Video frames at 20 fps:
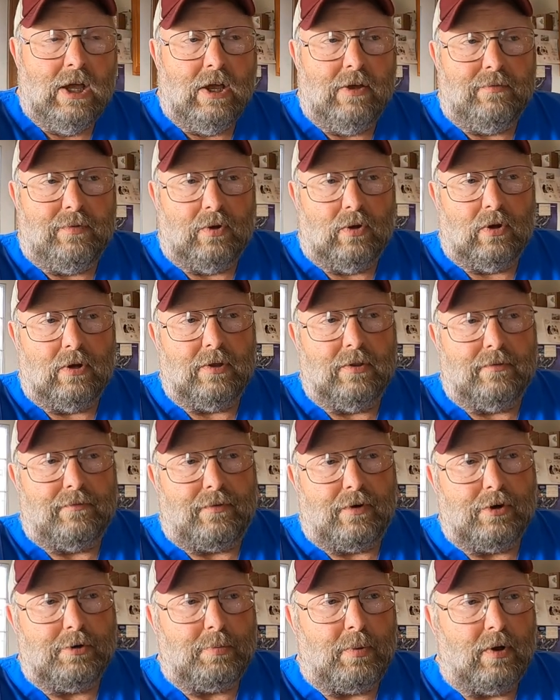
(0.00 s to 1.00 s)
If you look at the
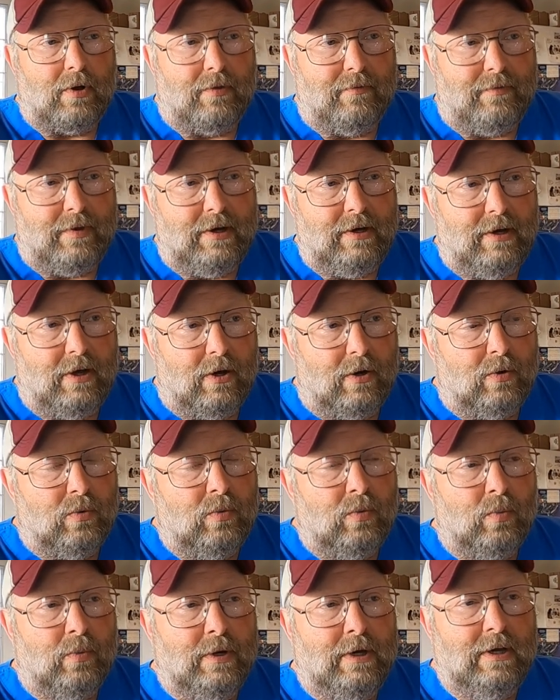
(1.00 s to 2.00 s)
first part of the video,
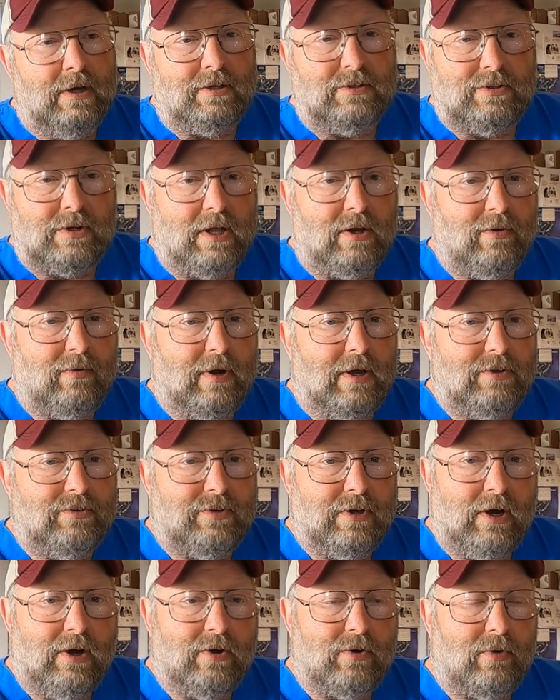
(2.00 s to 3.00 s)
when he
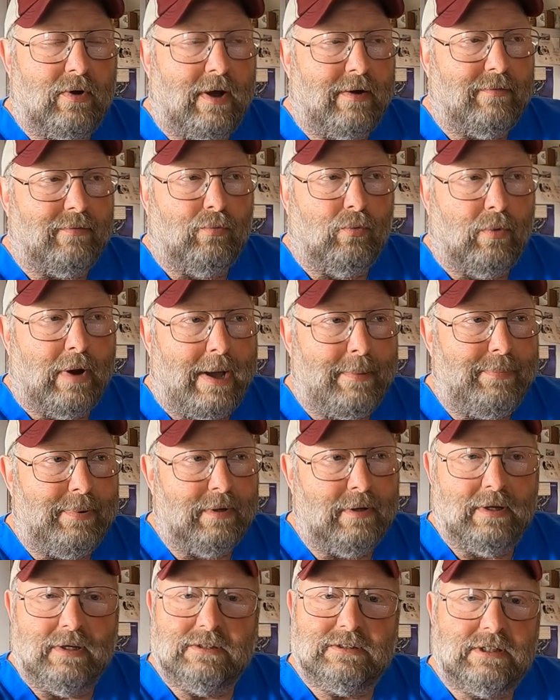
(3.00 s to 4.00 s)
accelerates, the aircraft
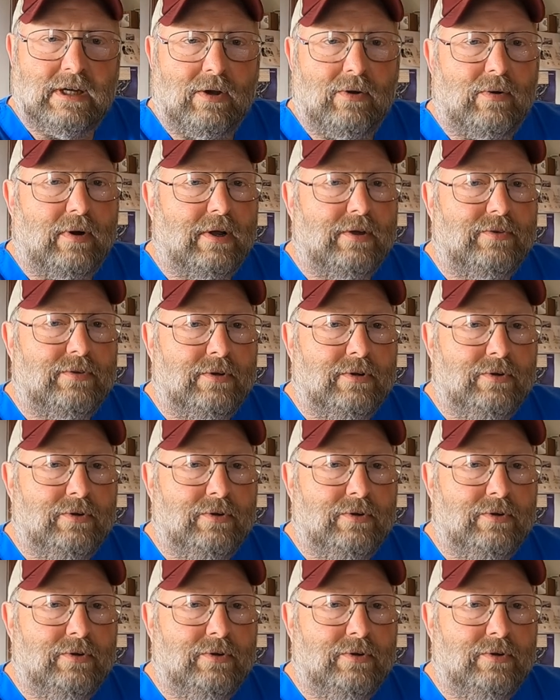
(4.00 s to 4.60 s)
rapidly accelerates.